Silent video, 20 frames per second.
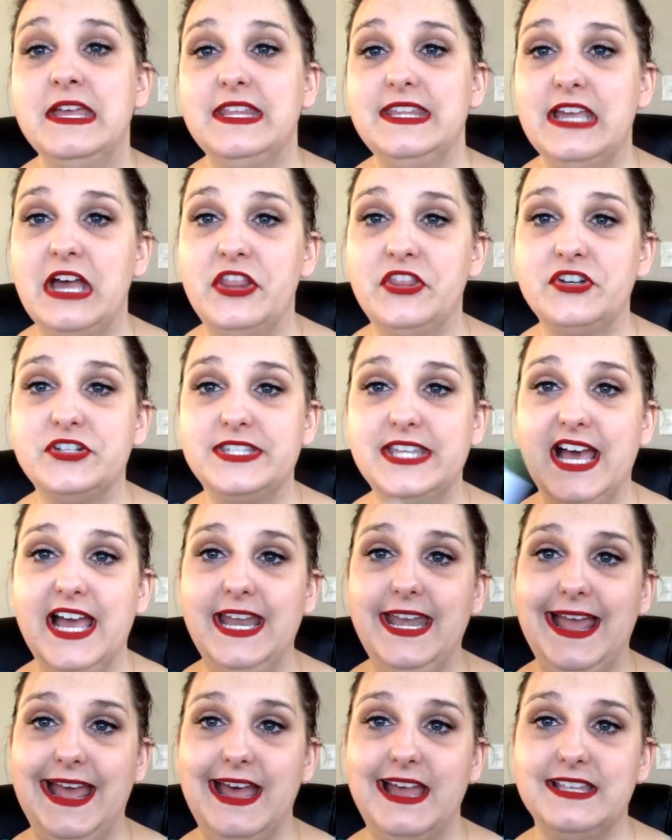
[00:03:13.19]
The other
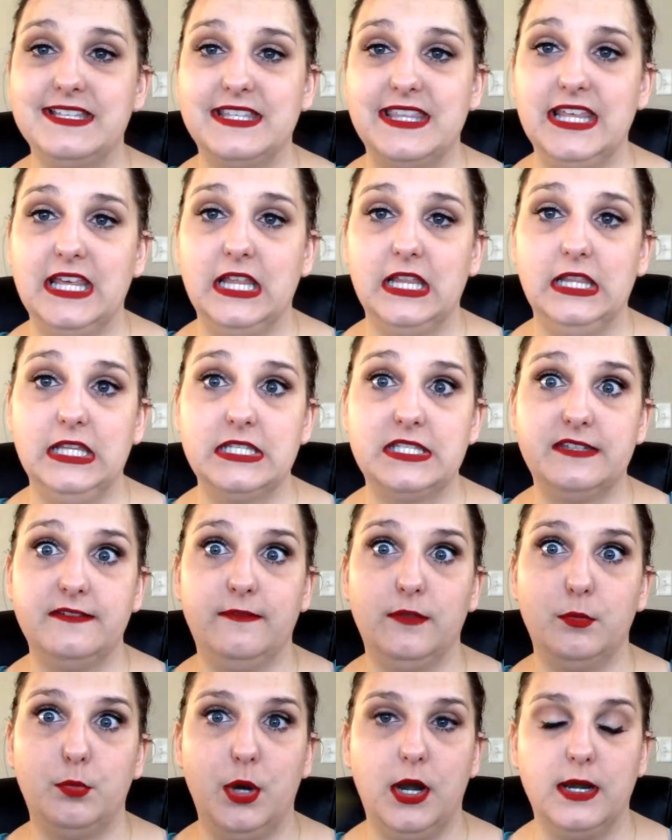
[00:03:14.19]
side has the list
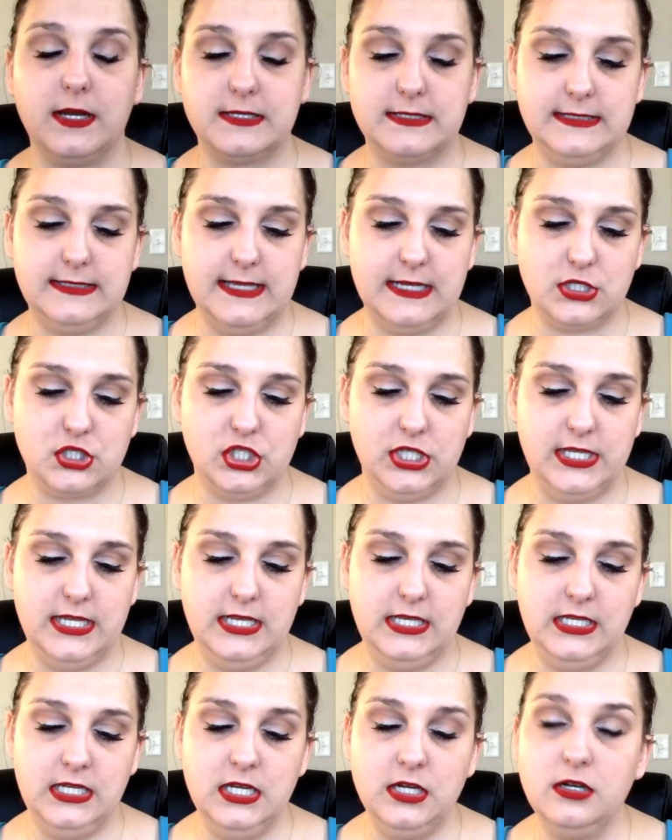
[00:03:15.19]
of the products that's actually
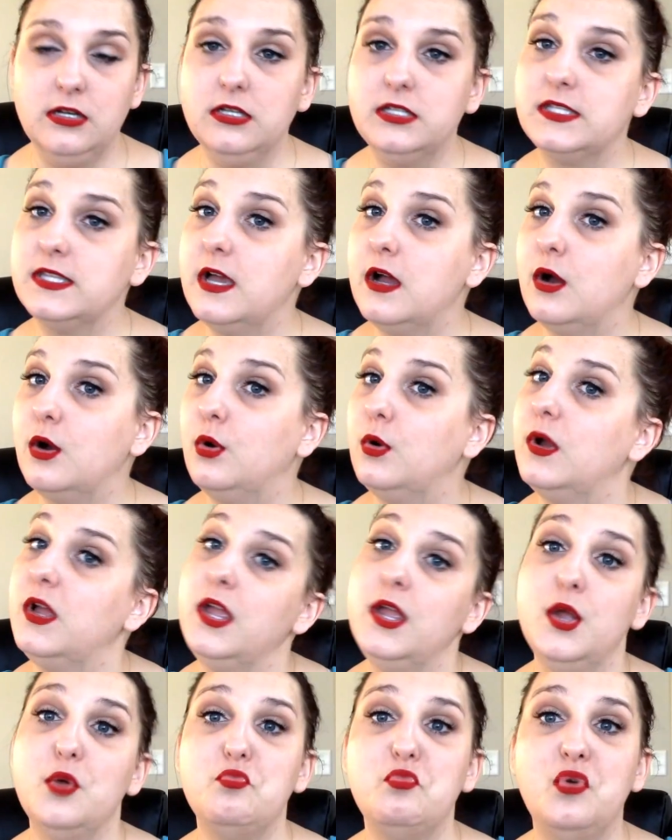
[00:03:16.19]
in here, so
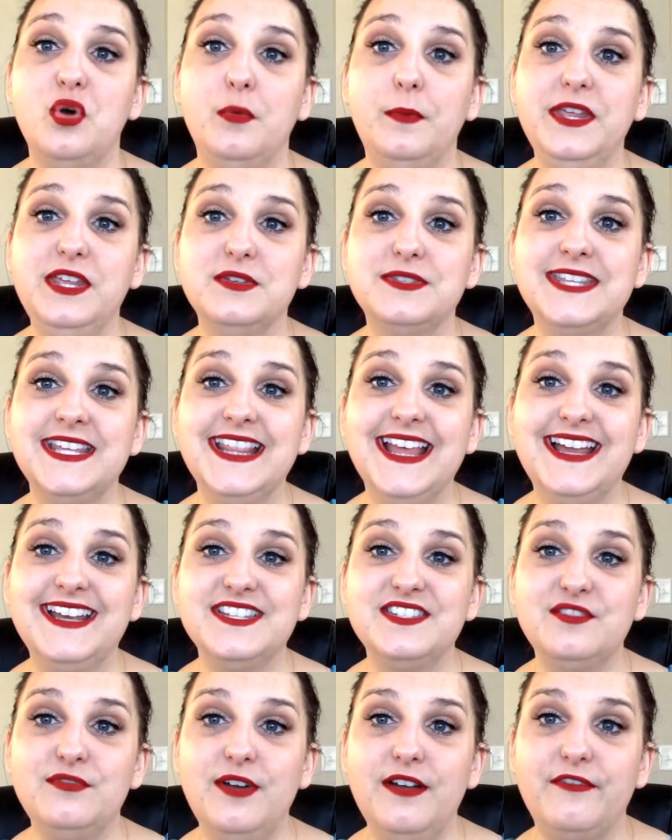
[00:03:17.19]
we'll be using that
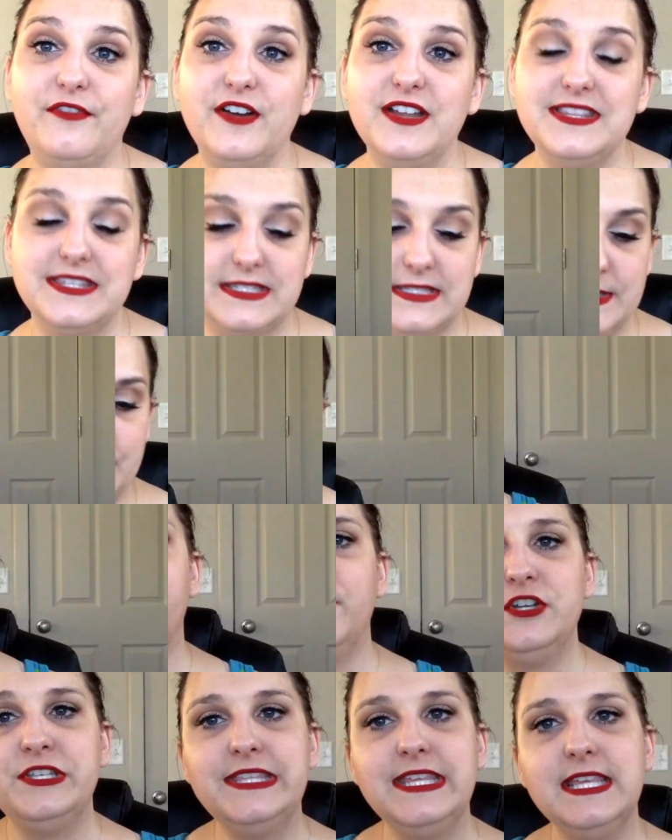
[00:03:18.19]
as a reference. The
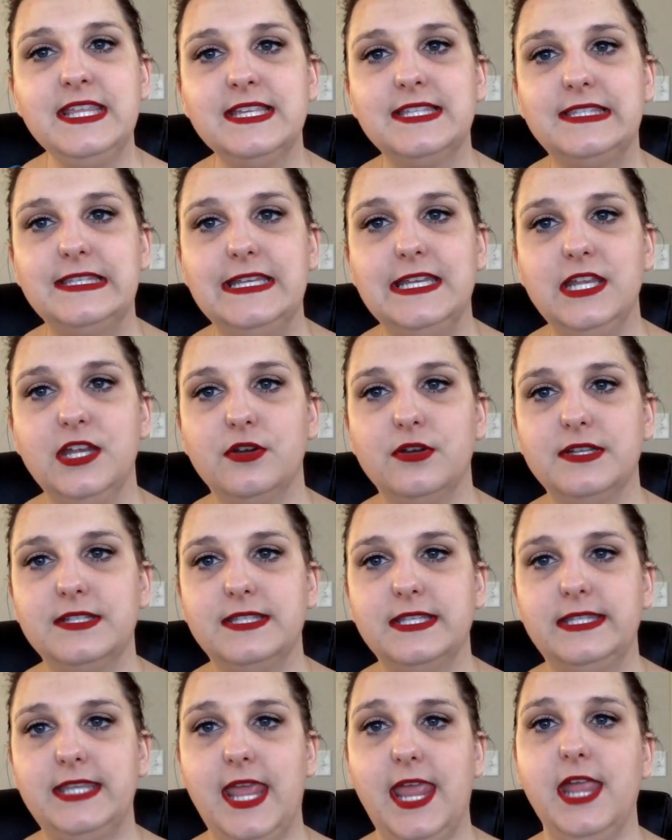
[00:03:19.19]
first thing that's in here
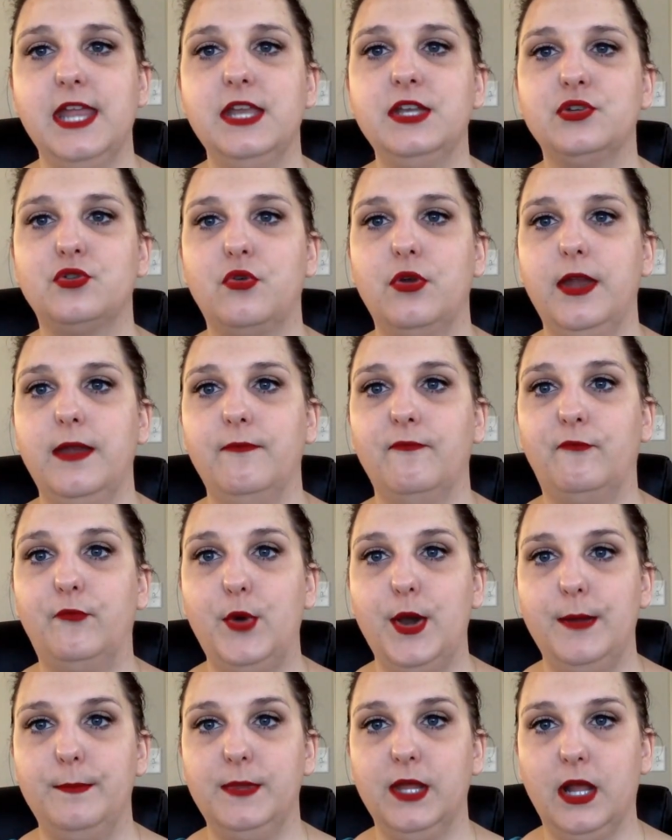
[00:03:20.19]
is this hand cream
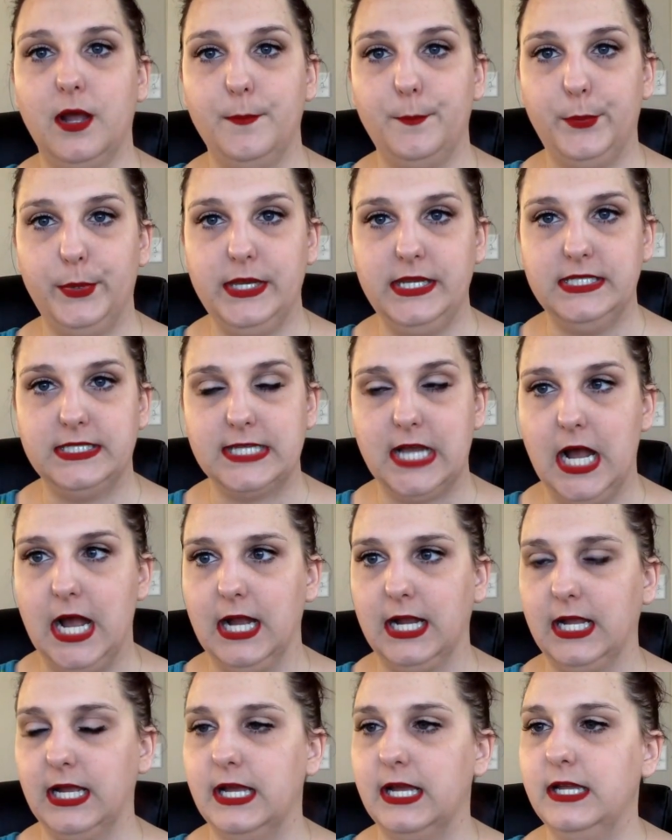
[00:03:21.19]
from the company
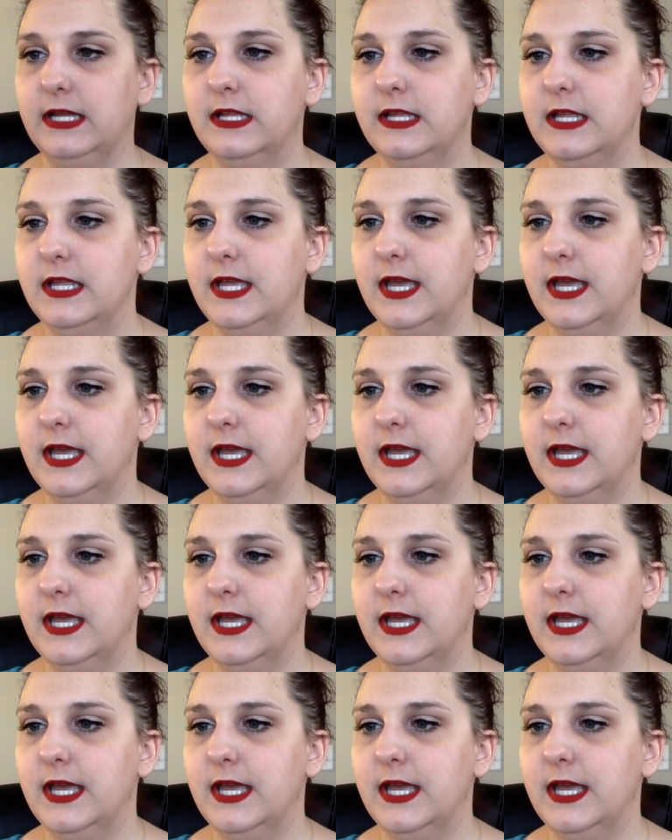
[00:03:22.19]
Taka.